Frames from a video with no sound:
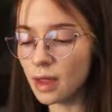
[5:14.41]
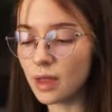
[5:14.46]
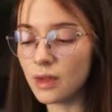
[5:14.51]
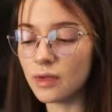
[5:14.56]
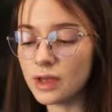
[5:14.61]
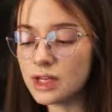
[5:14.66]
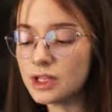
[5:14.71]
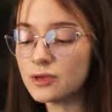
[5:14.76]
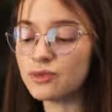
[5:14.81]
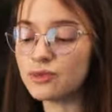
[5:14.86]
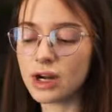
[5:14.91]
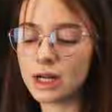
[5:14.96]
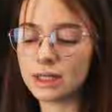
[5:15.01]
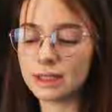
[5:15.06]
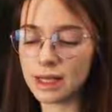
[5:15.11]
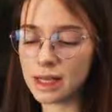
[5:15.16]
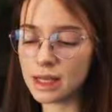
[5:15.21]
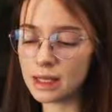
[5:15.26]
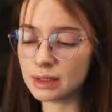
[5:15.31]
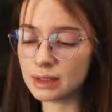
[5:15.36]
This
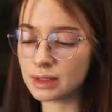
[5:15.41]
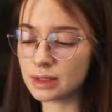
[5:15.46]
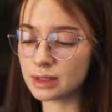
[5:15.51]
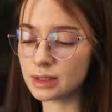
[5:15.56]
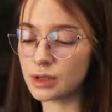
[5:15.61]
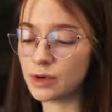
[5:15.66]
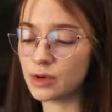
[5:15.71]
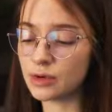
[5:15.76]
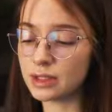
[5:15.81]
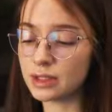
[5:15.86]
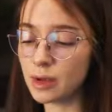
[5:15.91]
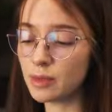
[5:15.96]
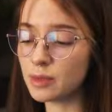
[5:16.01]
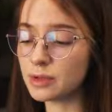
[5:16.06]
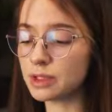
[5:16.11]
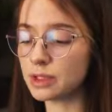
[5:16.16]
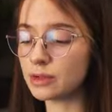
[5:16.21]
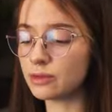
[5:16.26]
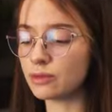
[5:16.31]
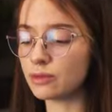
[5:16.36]
protects your
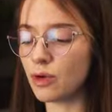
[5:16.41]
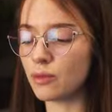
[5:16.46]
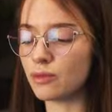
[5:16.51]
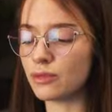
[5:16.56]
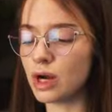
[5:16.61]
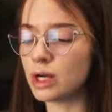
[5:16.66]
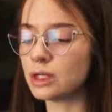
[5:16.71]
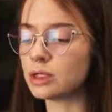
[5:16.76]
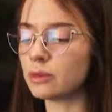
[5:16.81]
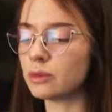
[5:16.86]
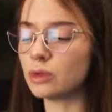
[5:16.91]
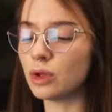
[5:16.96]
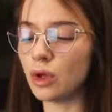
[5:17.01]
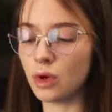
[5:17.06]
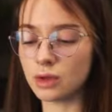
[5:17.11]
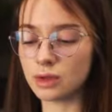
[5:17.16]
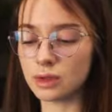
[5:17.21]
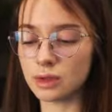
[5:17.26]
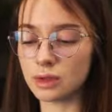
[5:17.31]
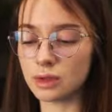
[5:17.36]
deposit from random
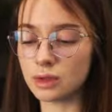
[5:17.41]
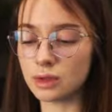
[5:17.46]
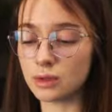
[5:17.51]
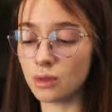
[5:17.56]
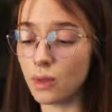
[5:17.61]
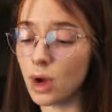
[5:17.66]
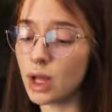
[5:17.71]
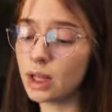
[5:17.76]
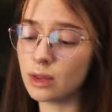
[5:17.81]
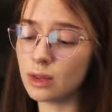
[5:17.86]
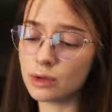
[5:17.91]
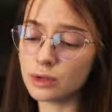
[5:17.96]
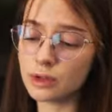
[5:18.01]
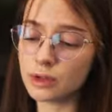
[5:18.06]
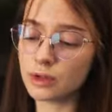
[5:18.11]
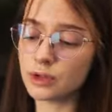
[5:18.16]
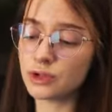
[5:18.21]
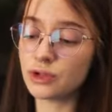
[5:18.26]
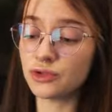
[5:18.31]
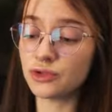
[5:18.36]
losses. One loss
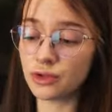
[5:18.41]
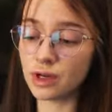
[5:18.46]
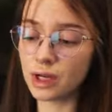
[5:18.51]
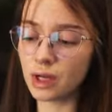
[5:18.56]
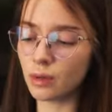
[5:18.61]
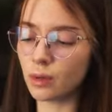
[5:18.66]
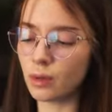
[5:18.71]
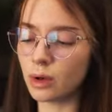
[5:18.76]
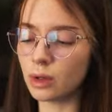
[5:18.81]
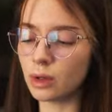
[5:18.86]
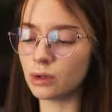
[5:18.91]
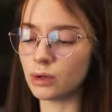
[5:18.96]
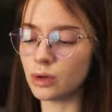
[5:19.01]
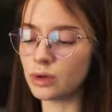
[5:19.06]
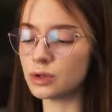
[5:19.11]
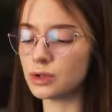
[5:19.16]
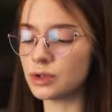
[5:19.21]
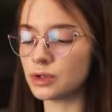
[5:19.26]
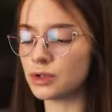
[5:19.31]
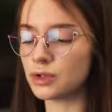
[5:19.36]
and streak will
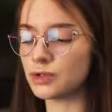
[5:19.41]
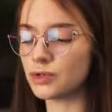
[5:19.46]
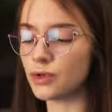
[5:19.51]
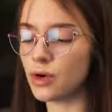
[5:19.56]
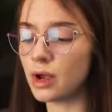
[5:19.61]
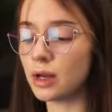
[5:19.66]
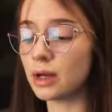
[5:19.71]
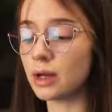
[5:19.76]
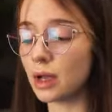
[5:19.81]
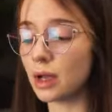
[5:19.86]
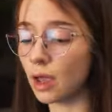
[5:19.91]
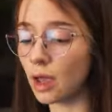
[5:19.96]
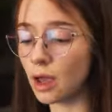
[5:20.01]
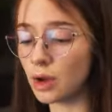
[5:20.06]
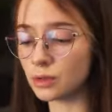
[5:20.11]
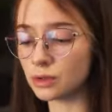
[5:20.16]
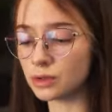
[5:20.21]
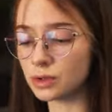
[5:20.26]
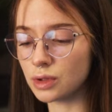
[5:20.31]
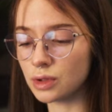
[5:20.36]
not destroy an
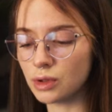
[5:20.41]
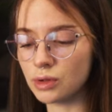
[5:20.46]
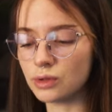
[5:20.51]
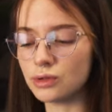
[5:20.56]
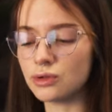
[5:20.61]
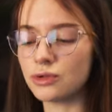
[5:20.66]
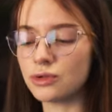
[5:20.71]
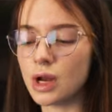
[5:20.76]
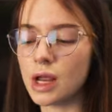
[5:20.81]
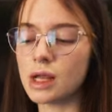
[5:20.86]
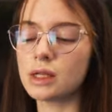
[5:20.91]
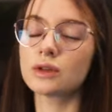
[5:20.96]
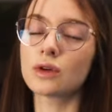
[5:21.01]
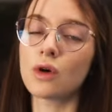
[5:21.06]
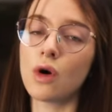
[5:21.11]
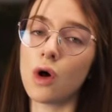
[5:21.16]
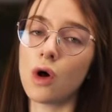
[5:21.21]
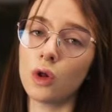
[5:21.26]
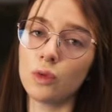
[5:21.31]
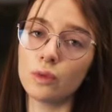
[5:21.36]
account. You trade
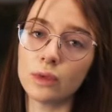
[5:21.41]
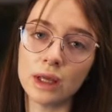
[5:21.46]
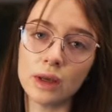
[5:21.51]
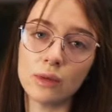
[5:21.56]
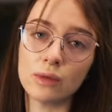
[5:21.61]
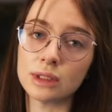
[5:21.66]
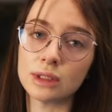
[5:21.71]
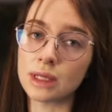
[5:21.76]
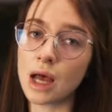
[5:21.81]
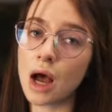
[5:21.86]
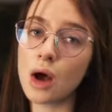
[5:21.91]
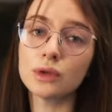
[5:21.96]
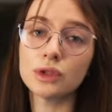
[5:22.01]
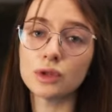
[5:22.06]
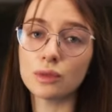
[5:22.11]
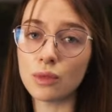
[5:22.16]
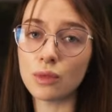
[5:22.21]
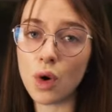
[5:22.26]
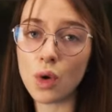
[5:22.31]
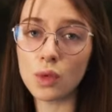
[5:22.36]
calmly,
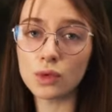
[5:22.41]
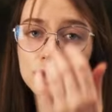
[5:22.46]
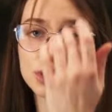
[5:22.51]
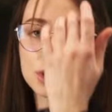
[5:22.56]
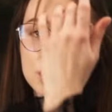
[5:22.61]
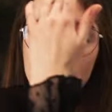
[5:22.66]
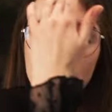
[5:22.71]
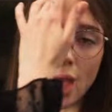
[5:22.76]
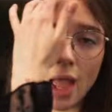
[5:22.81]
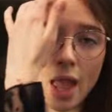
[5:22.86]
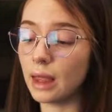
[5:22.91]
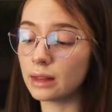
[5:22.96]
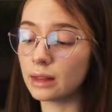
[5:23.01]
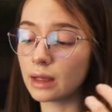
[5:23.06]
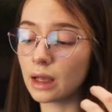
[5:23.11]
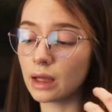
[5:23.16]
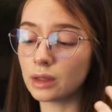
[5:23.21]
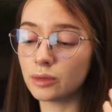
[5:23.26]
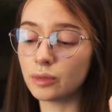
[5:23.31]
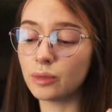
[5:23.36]
without emotion,
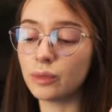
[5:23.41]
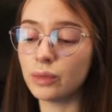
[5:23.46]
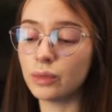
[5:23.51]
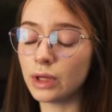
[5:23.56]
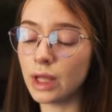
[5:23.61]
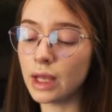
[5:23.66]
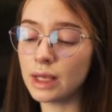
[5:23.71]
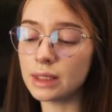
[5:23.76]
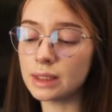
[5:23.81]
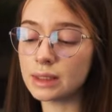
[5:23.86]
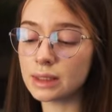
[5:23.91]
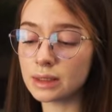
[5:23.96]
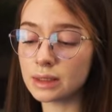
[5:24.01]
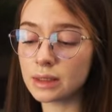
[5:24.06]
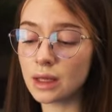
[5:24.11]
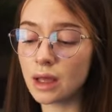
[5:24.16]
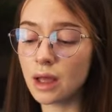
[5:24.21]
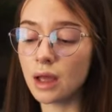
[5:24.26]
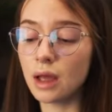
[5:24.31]
and can place